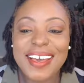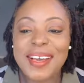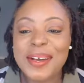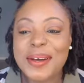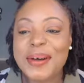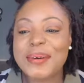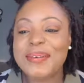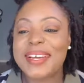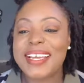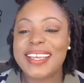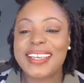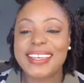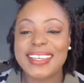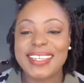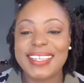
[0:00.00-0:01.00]
Oh
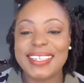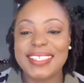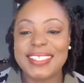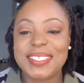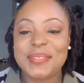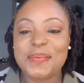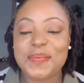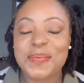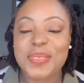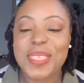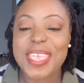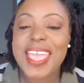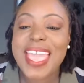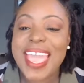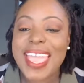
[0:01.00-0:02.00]
my goodness.
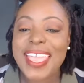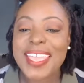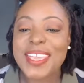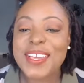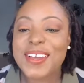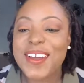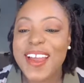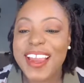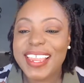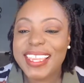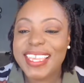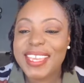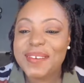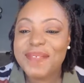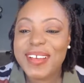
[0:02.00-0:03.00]
Hey
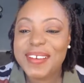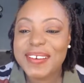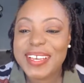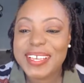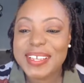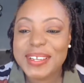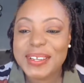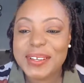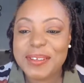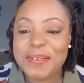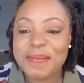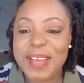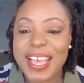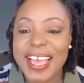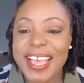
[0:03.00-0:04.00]
Carly,
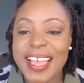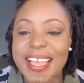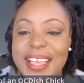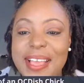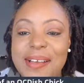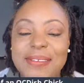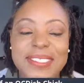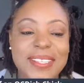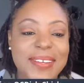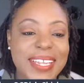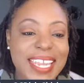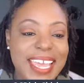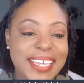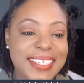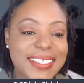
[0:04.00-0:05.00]
welcome. Hi, I'm so
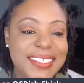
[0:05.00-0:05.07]
glad to